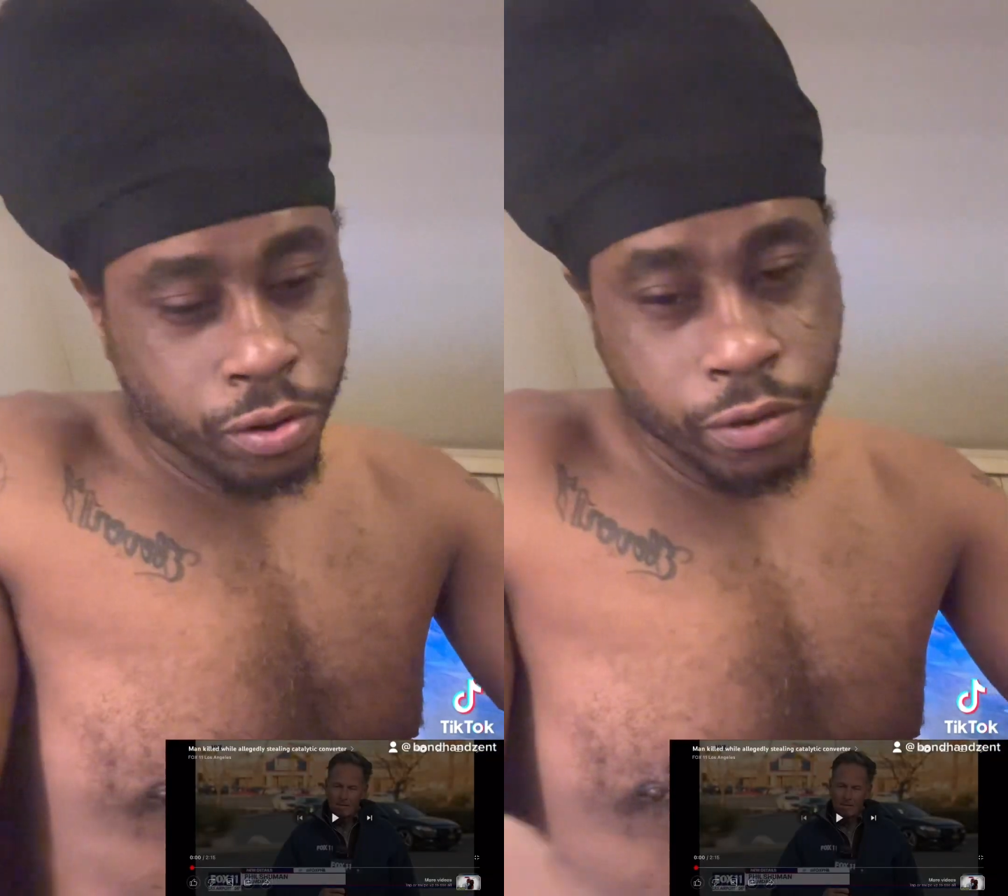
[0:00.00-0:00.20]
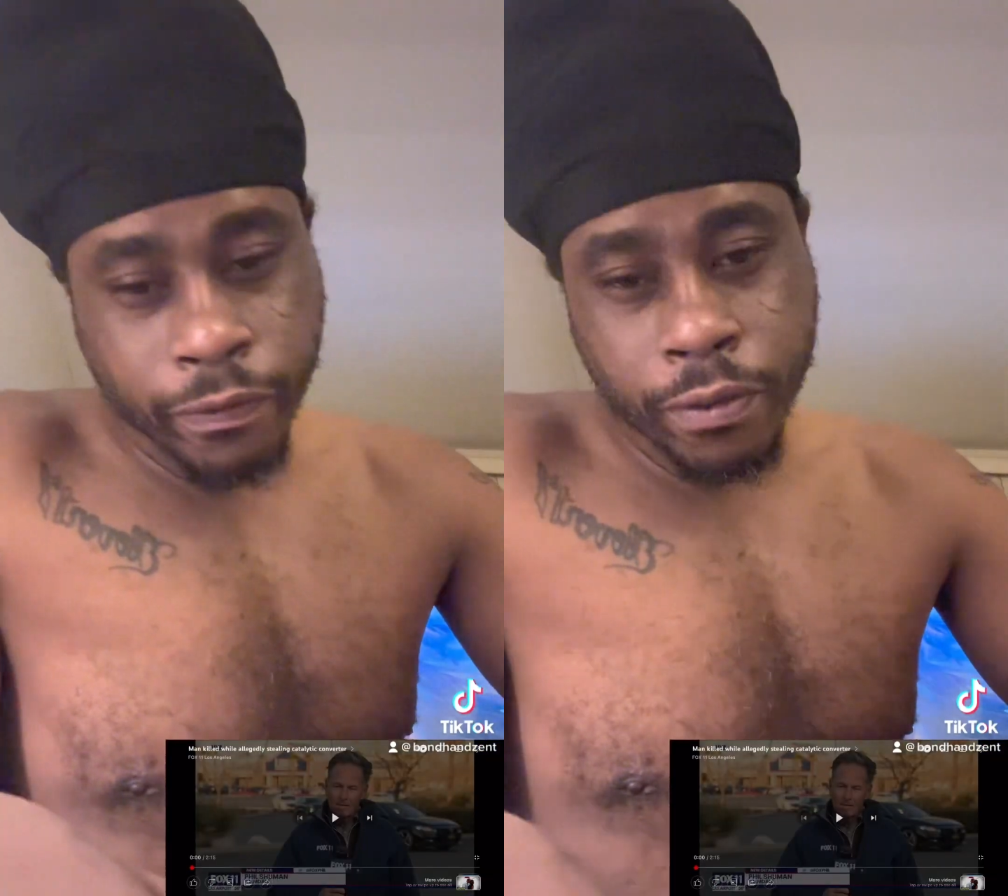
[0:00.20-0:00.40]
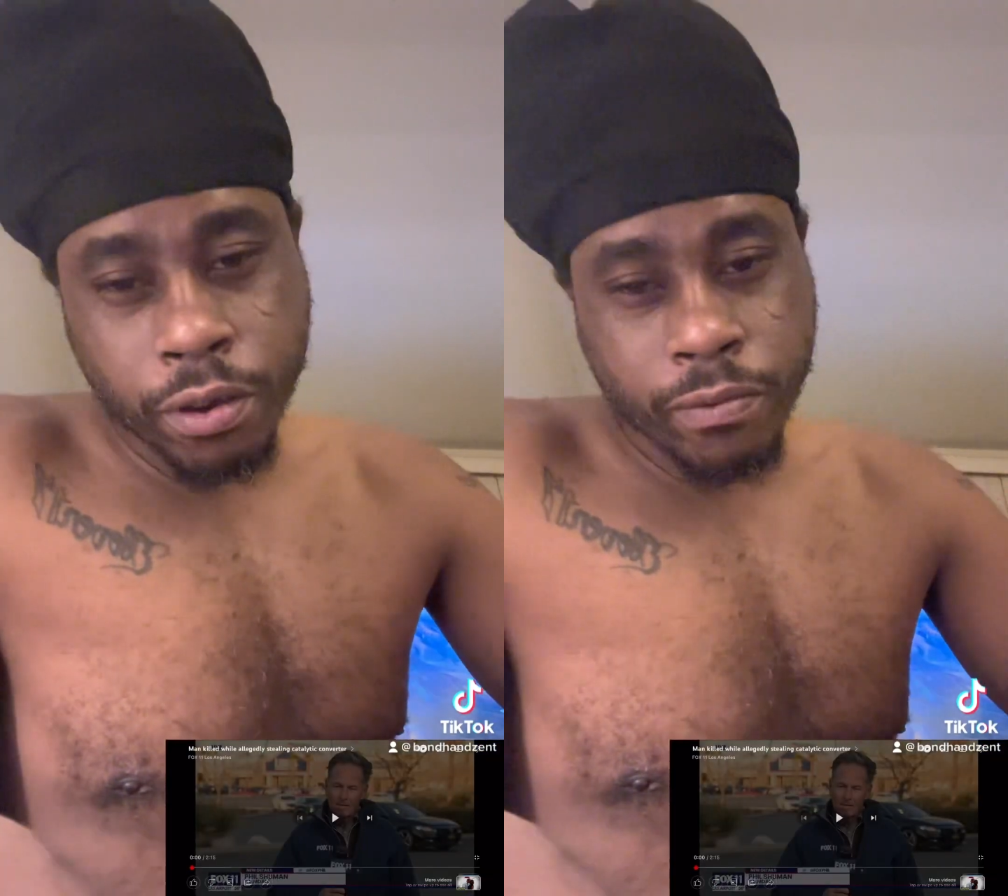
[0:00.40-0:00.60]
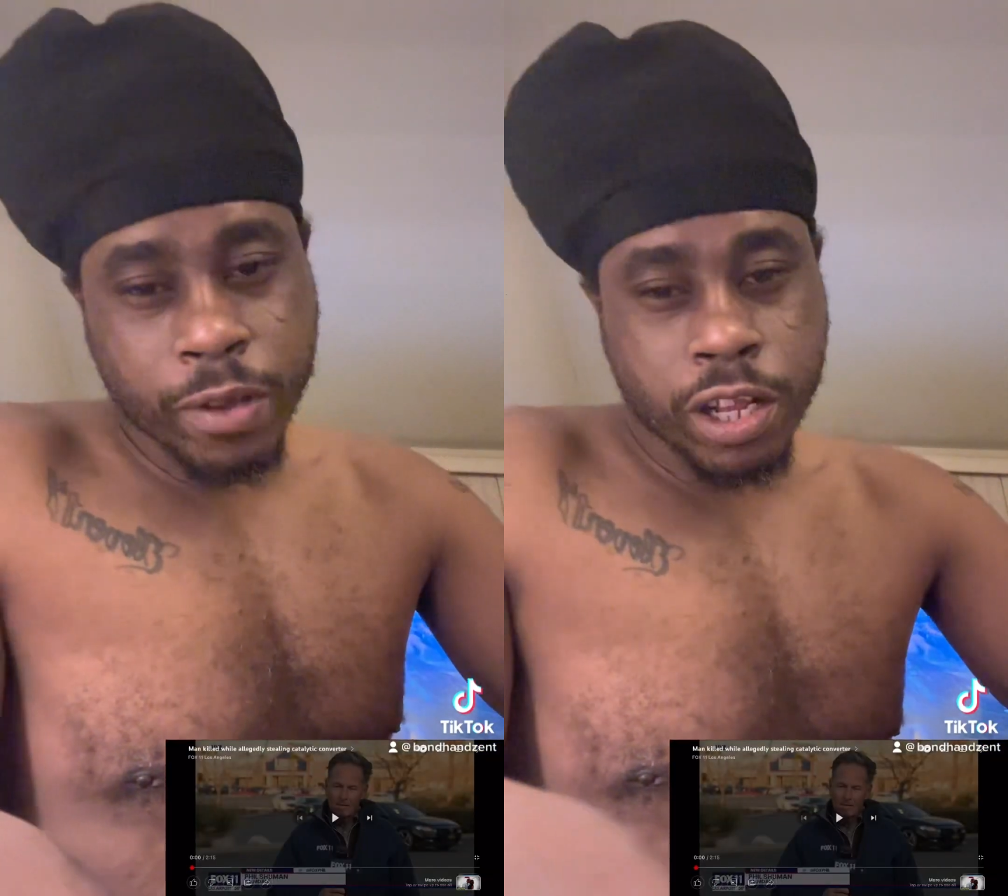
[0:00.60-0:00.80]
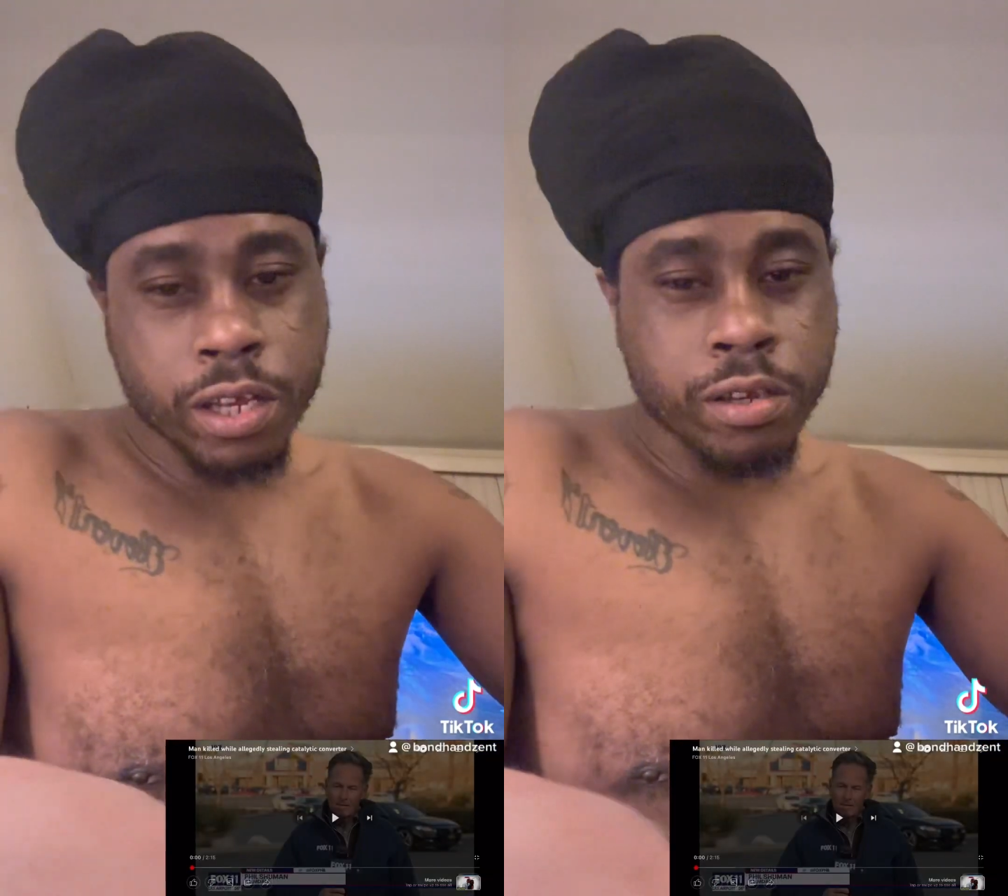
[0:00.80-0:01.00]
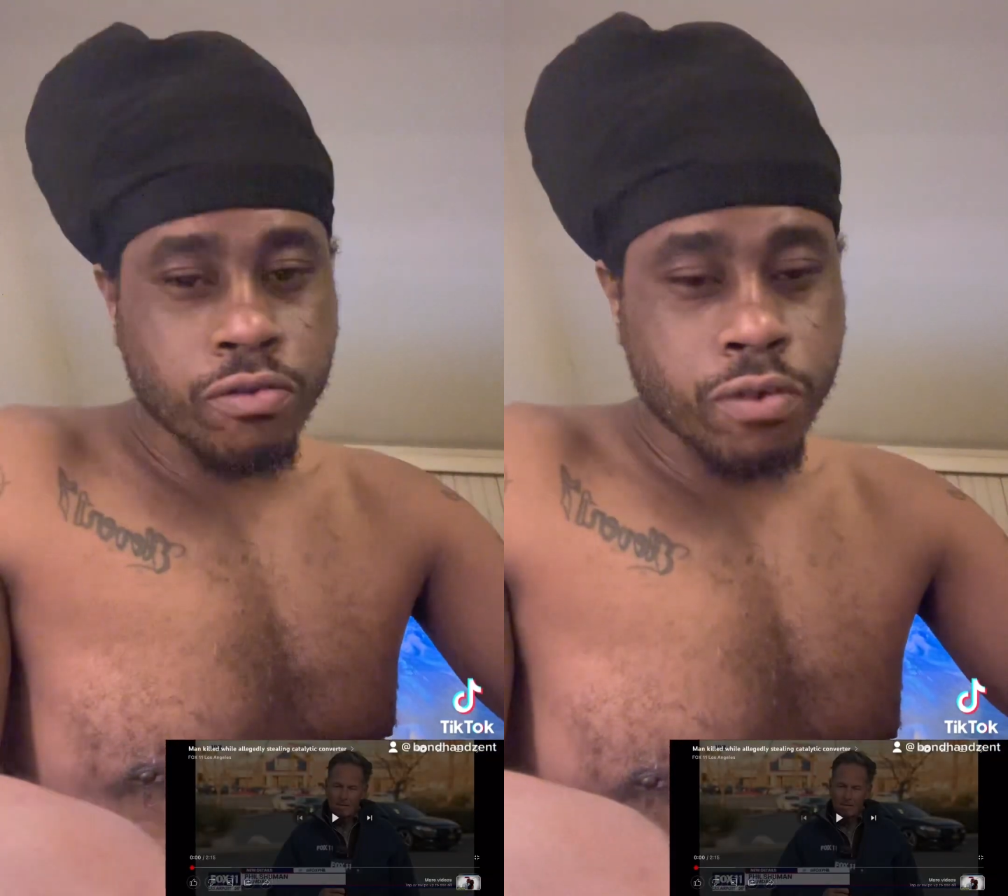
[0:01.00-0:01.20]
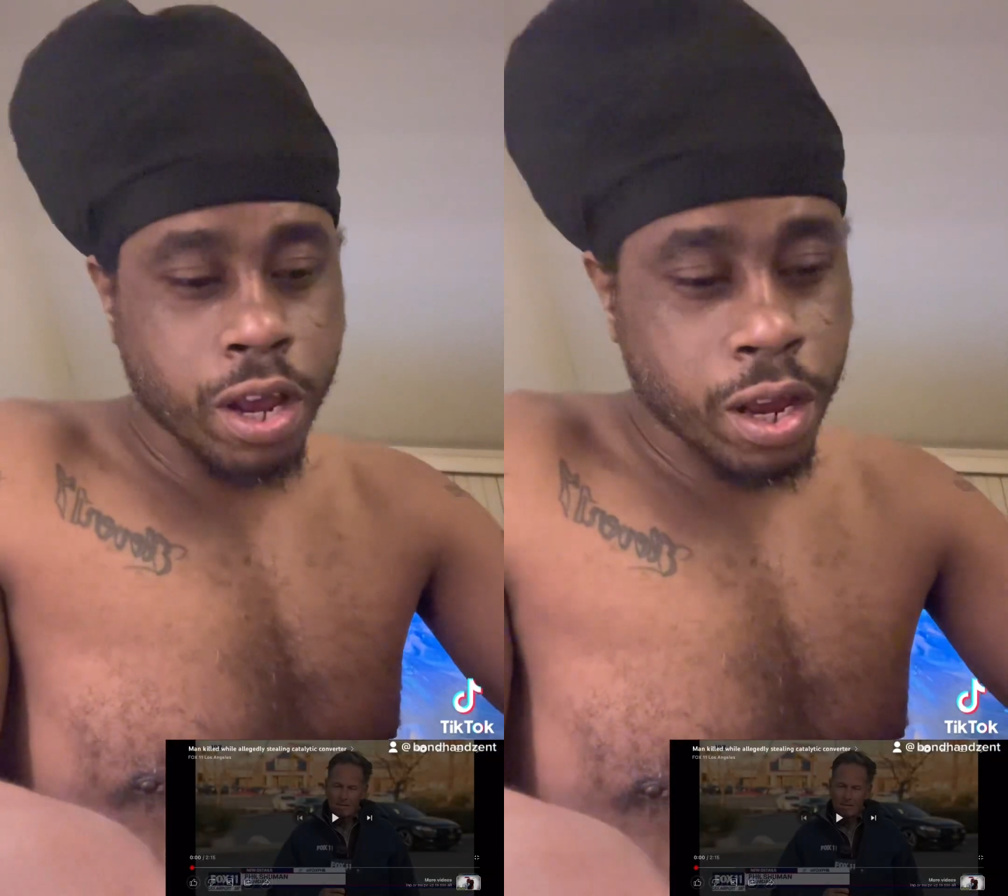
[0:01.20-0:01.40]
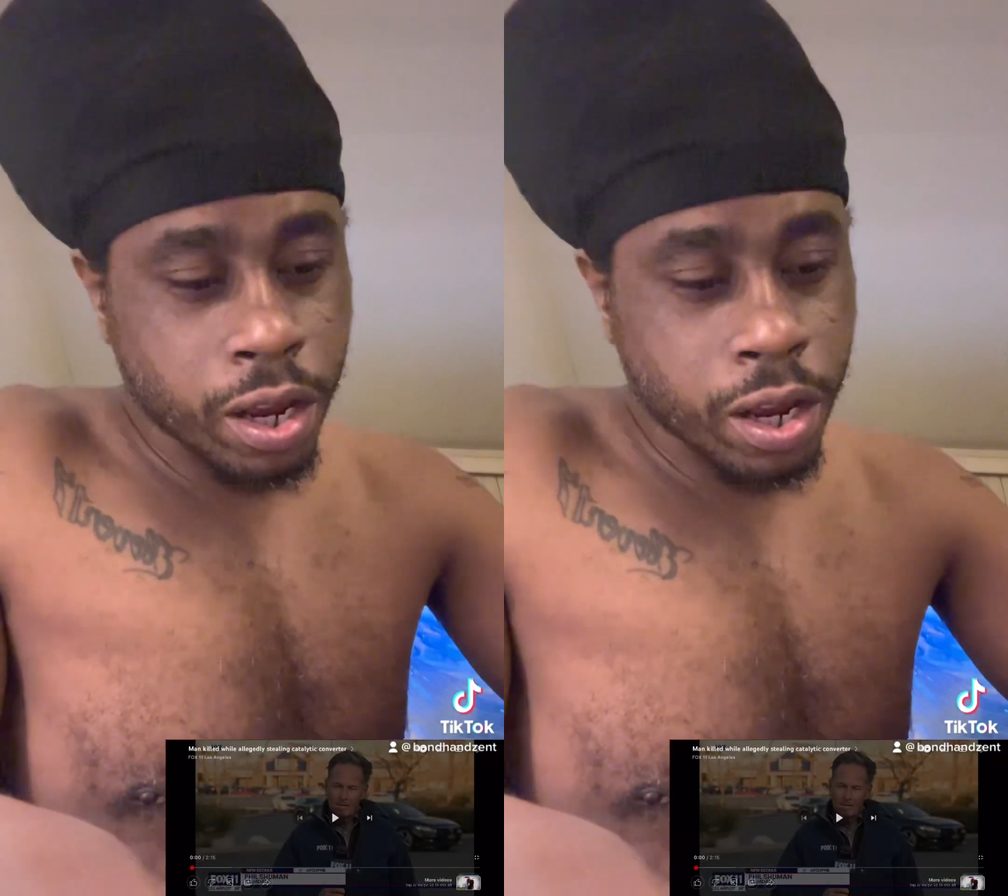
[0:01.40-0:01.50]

you feel me? Let's do that.